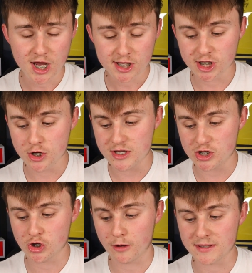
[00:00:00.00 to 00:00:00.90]
to this
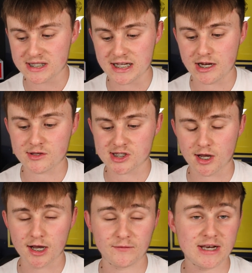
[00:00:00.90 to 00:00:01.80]
John Massino
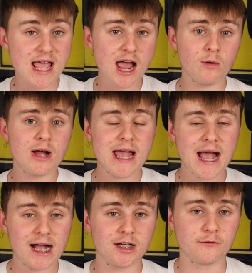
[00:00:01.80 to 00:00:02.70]
side for now
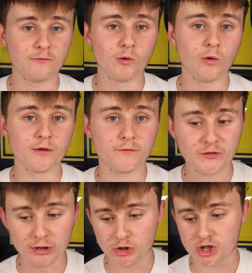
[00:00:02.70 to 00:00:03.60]
and for the
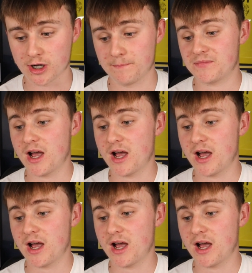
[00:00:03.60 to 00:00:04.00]
future.